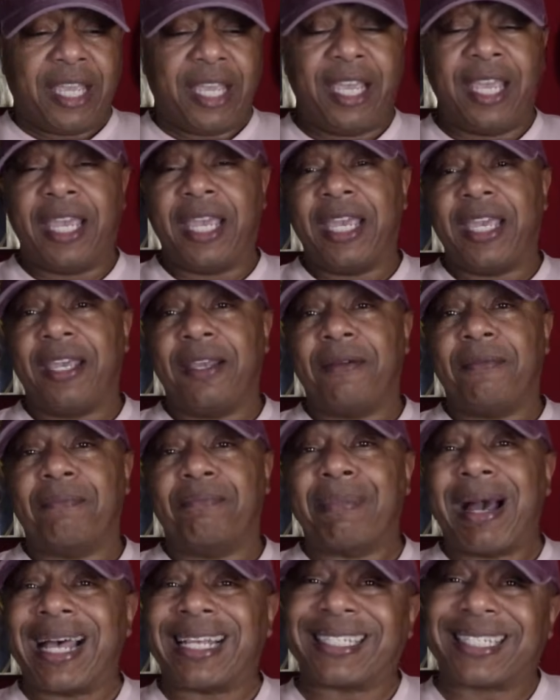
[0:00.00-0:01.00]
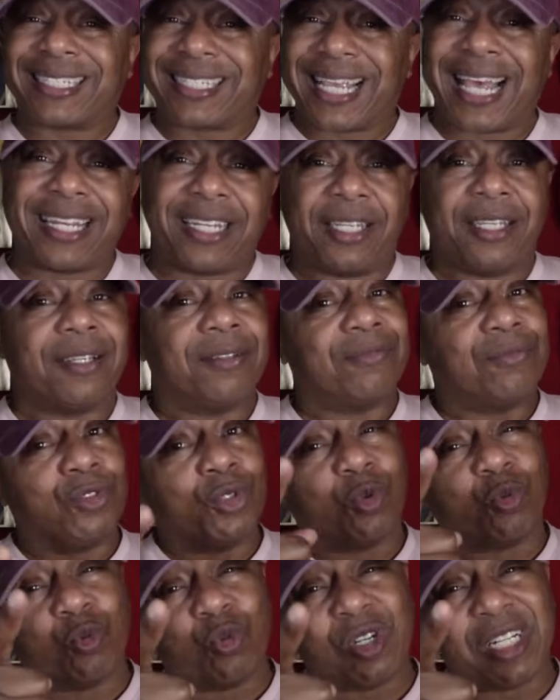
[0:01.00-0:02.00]
And my celly,
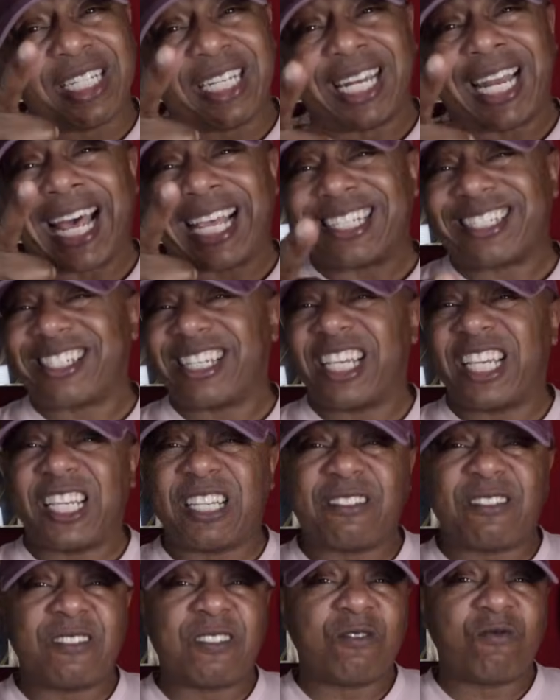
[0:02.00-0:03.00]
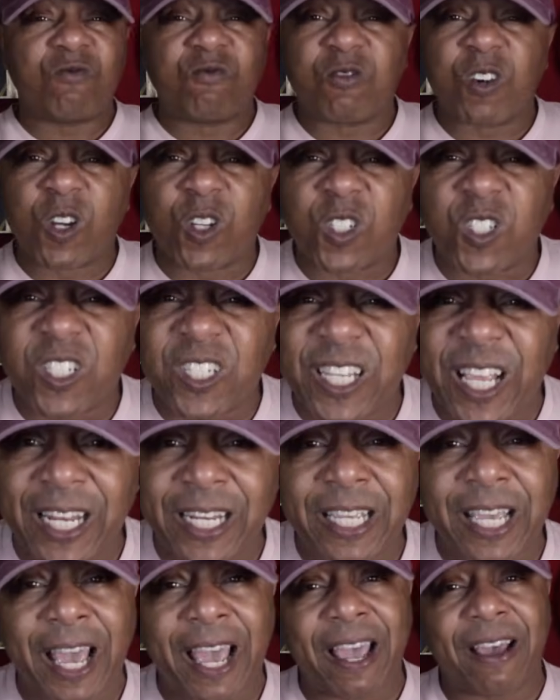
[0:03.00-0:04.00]
the one that I said the worst
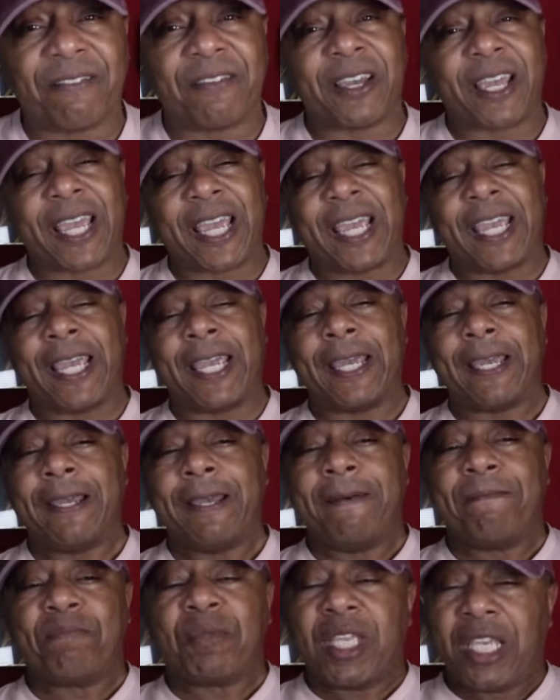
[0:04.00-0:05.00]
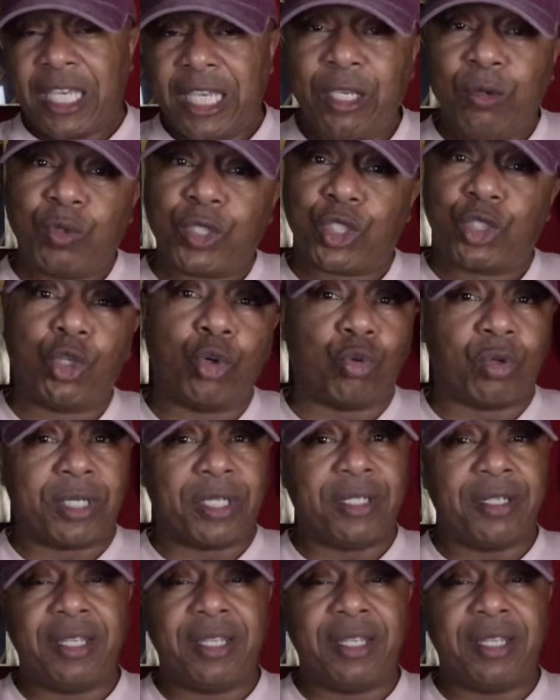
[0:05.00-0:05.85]
celly I ever had, he was doing it.